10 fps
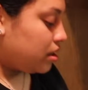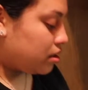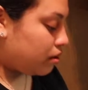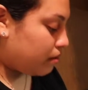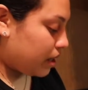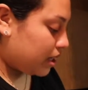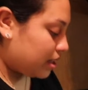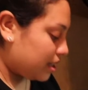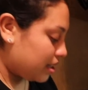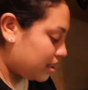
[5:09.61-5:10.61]
To make
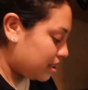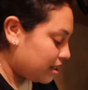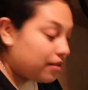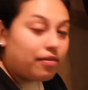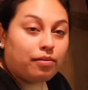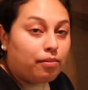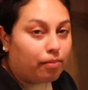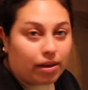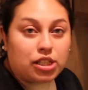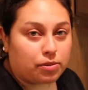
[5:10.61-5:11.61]
this
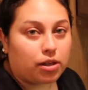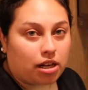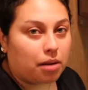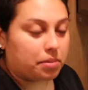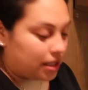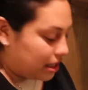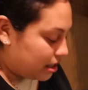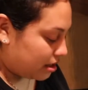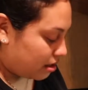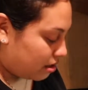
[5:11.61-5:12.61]
much more
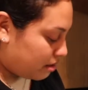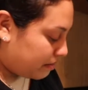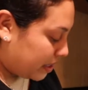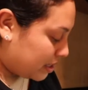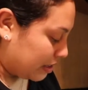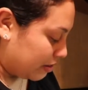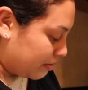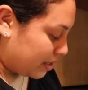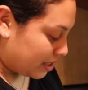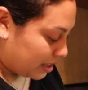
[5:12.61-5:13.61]
complicated on myself
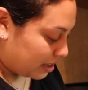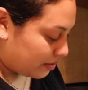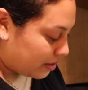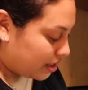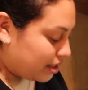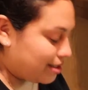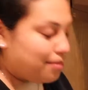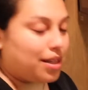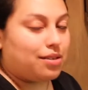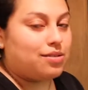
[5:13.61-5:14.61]
because I love cutting
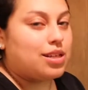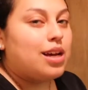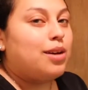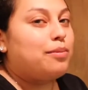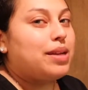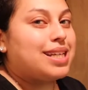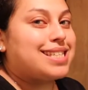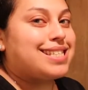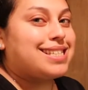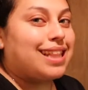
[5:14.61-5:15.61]
tomatoes, I'm gonna
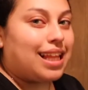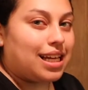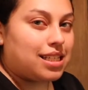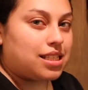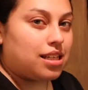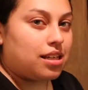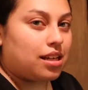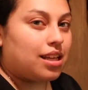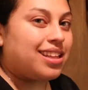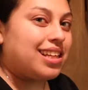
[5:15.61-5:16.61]
slice it
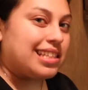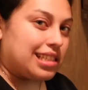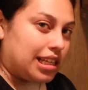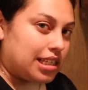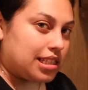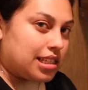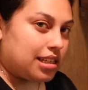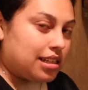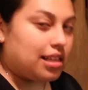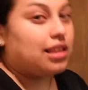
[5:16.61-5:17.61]
and then slice
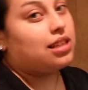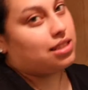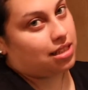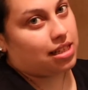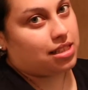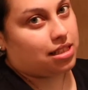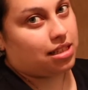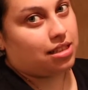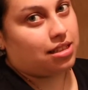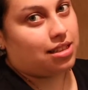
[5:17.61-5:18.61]
it and then slice
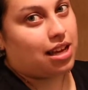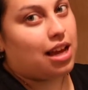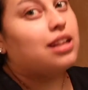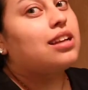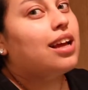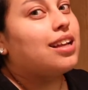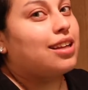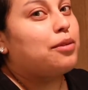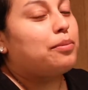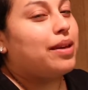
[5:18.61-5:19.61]
it and end
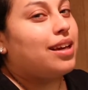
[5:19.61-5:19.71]
up